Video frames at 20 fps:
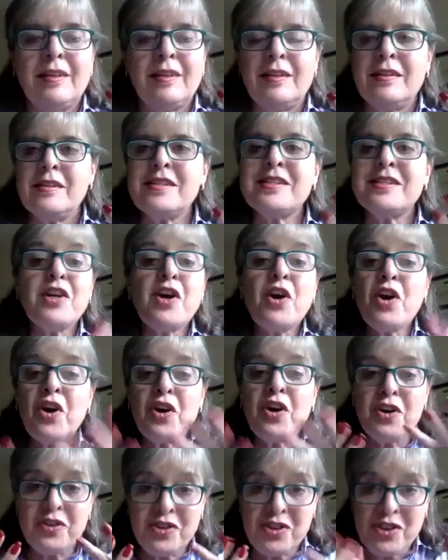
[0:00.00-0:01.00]

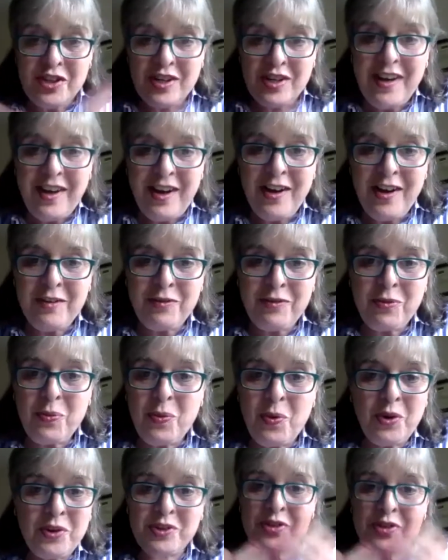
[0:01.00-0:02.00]
surge of
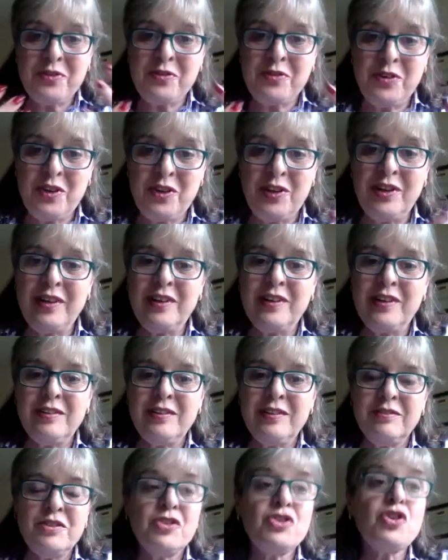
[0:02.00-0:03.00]
wonderful
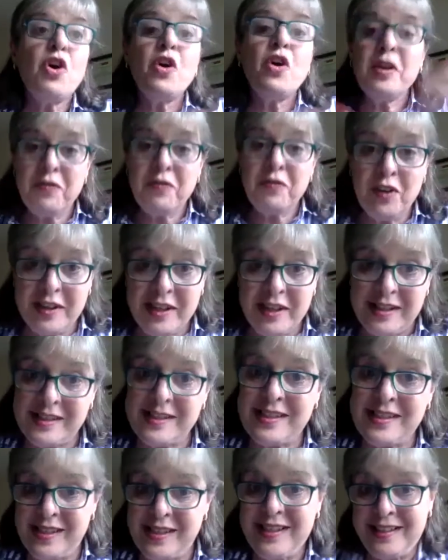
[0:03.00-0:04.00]

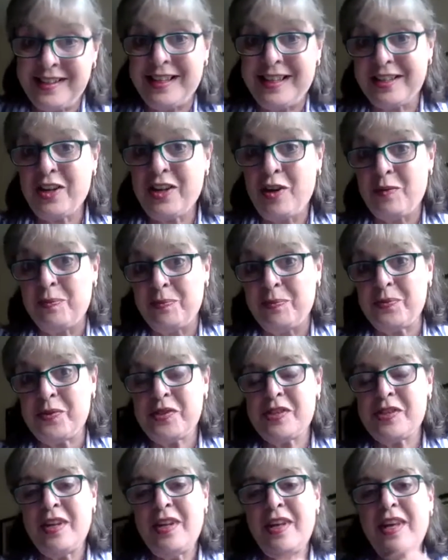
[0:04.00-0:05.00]
joyfulness that comes
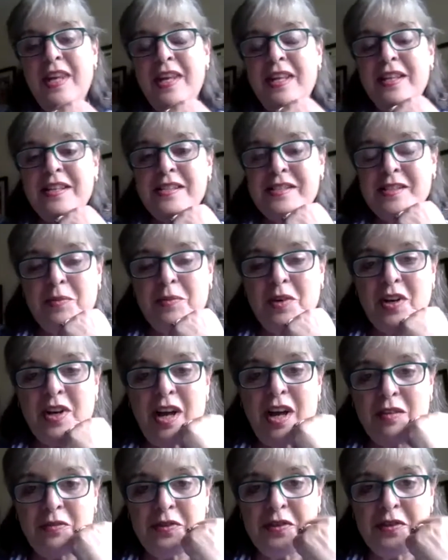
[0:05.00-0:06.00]
in the summer
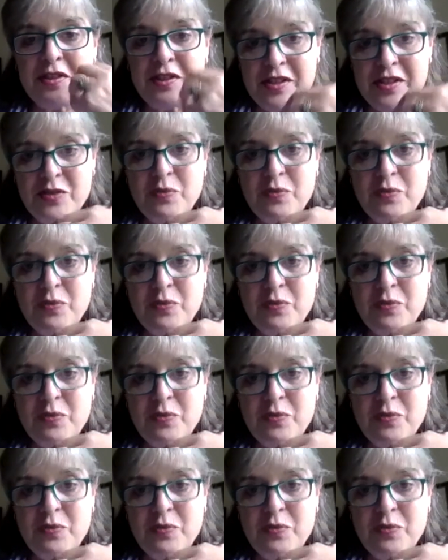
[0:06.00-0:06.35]
conferences